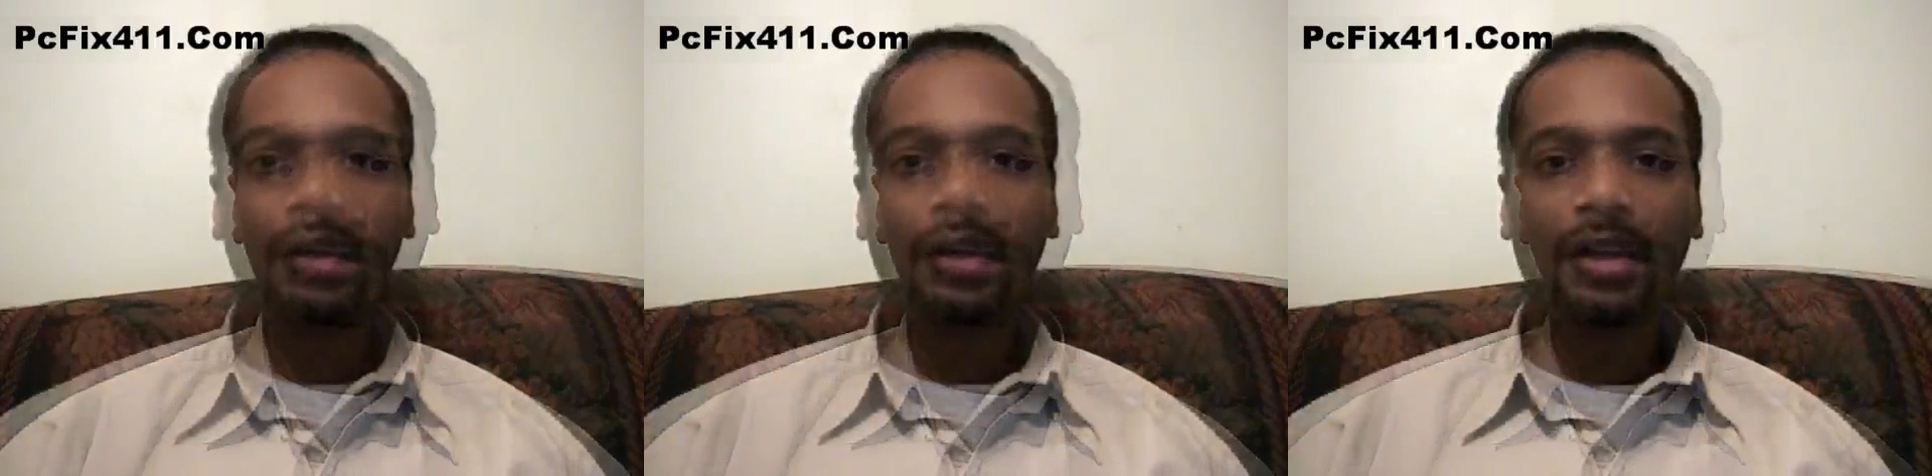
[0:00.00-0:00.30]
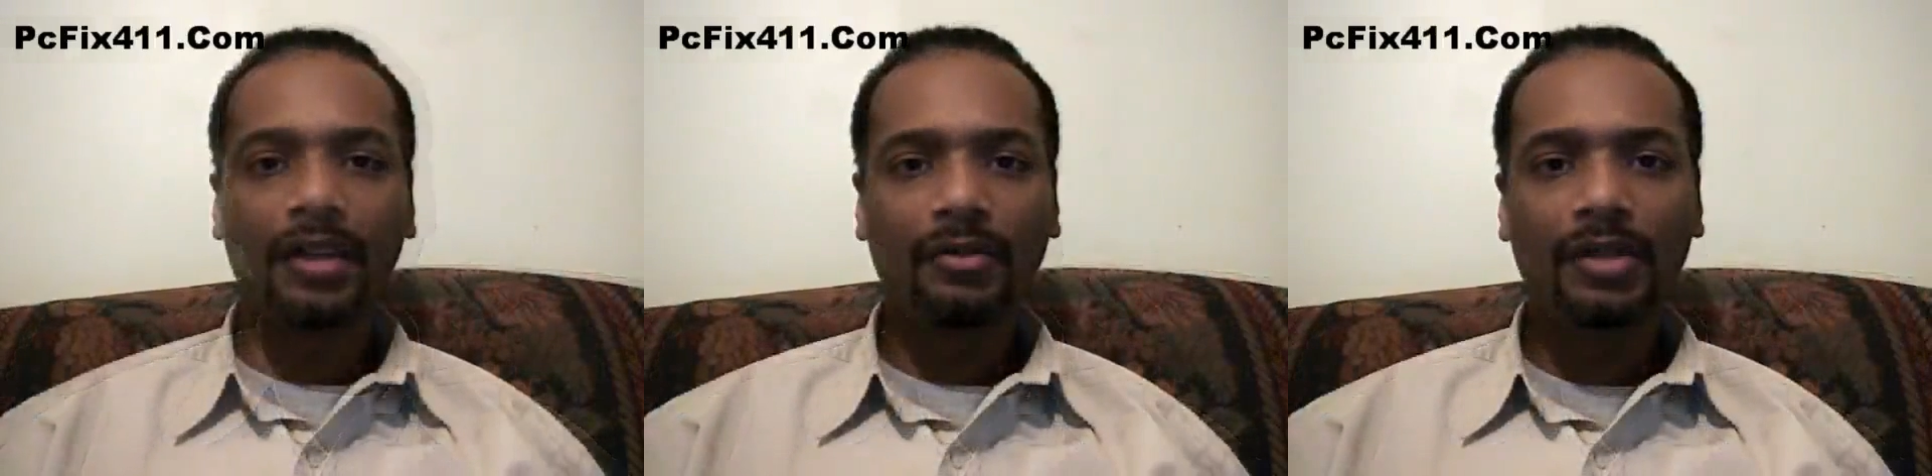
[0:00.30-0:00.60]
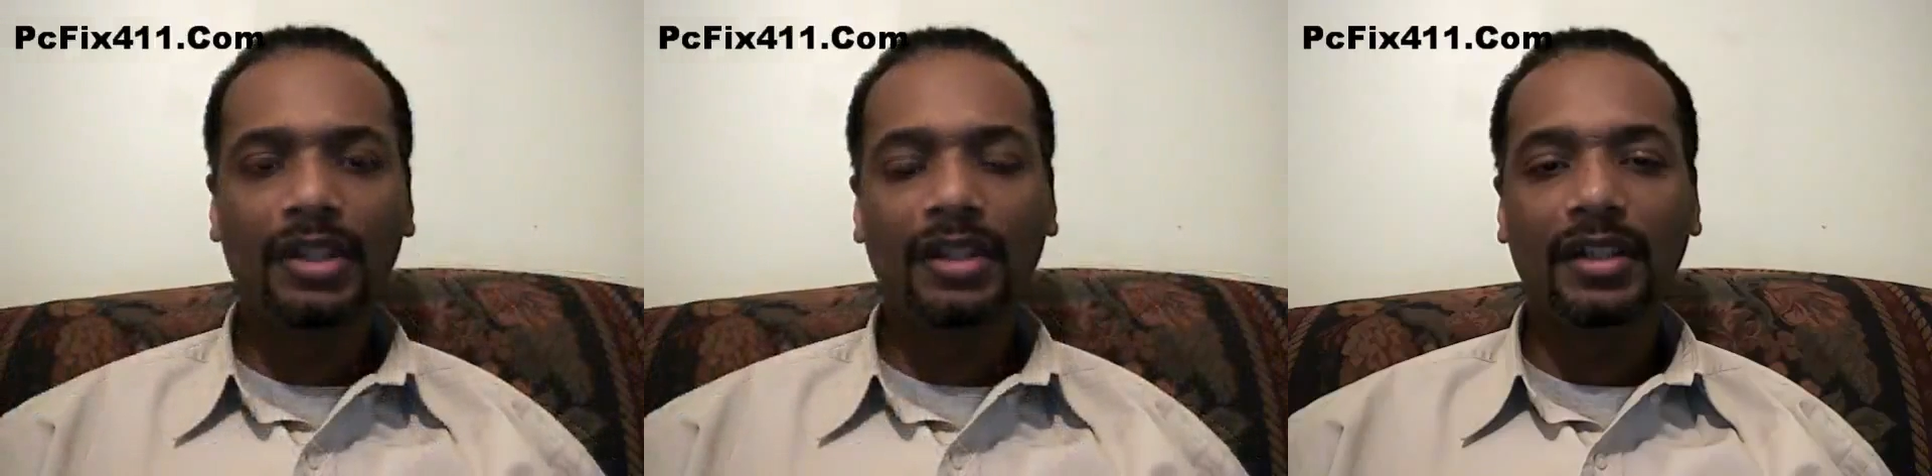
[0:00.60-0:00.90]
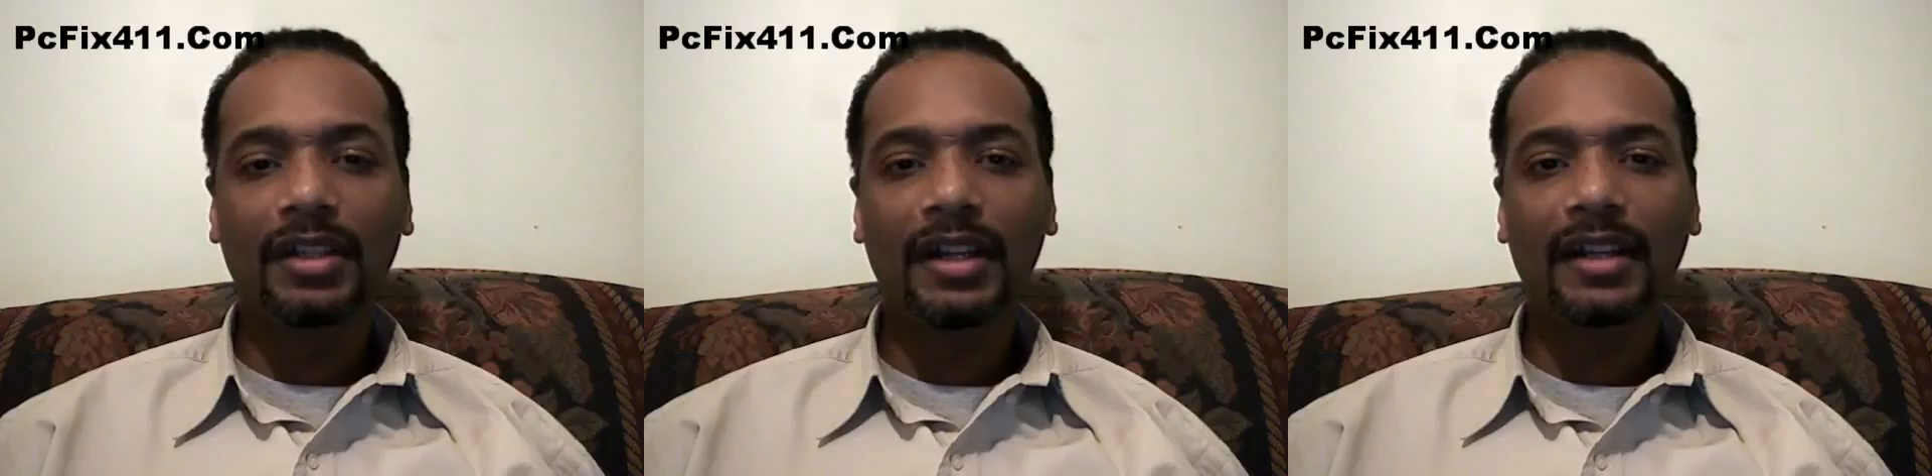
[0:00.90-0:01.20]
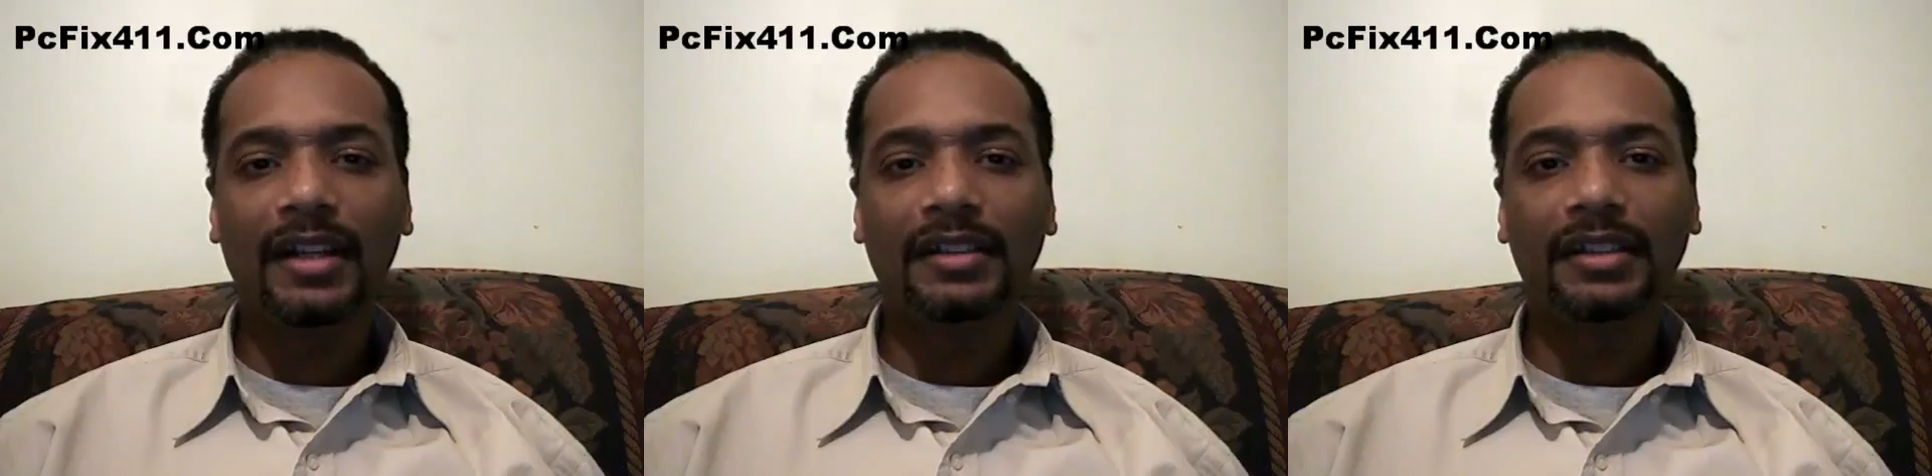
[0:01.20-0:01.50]
Another reason that
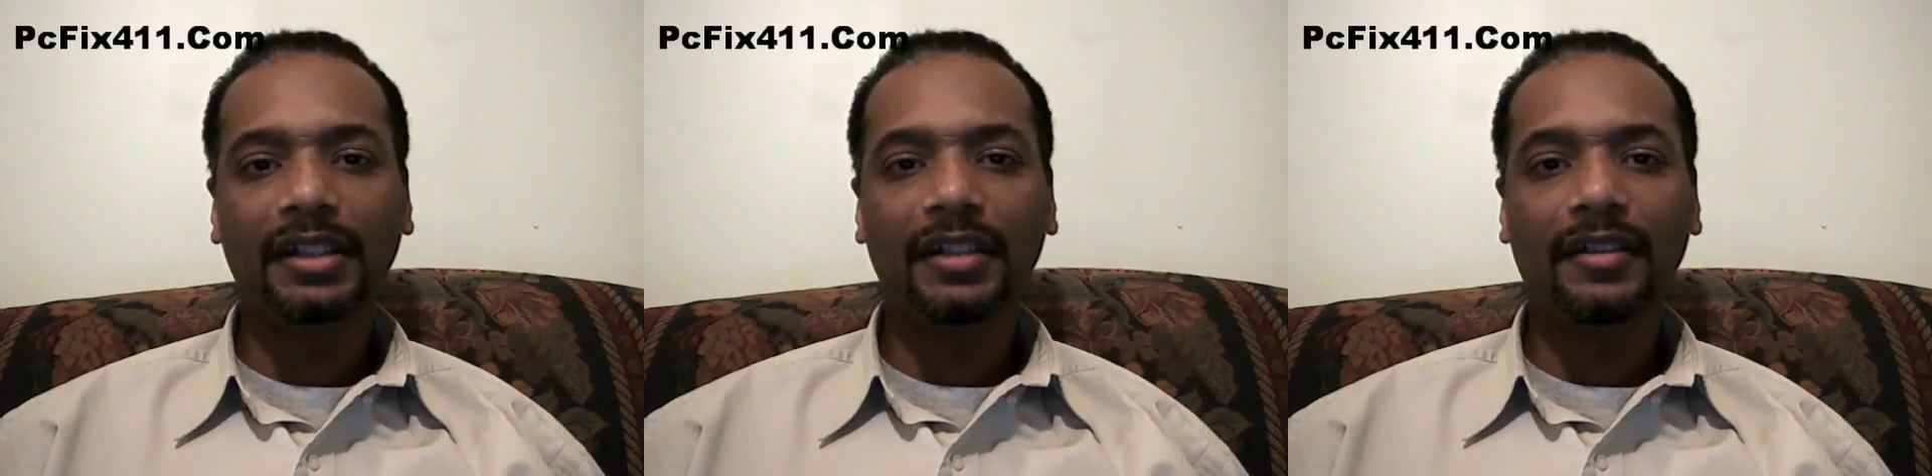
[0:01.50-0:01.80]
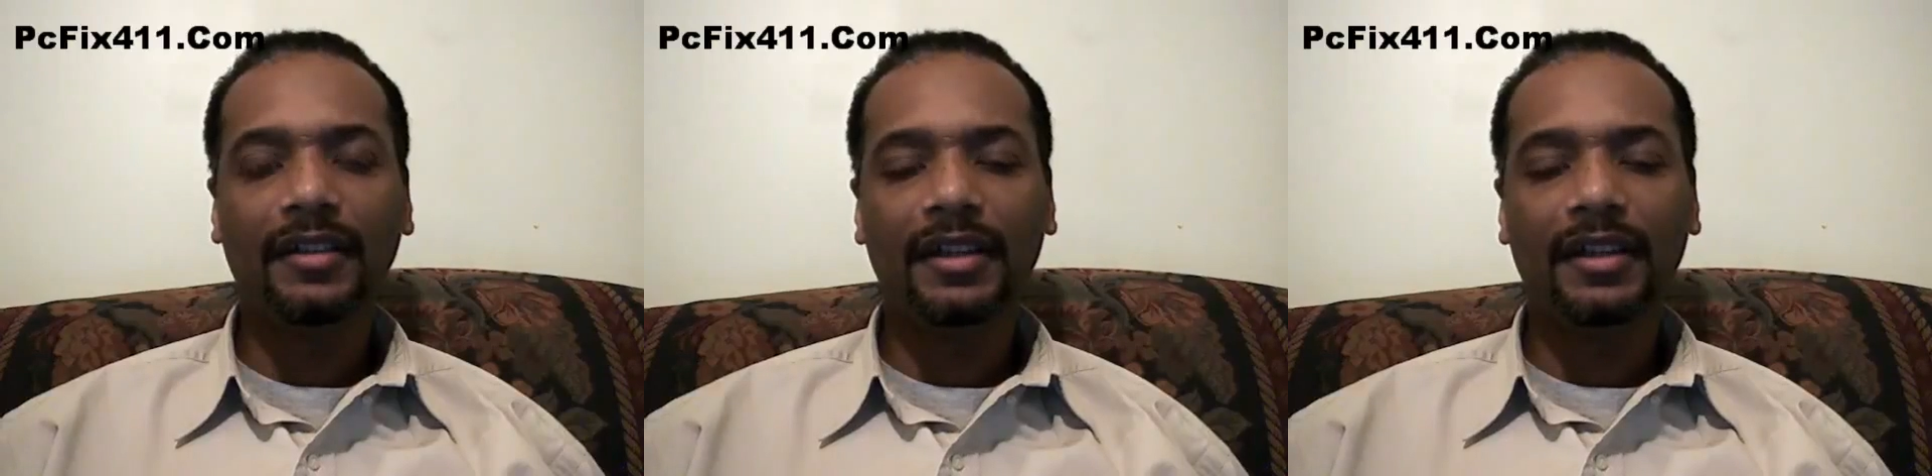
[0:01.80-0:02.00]
I see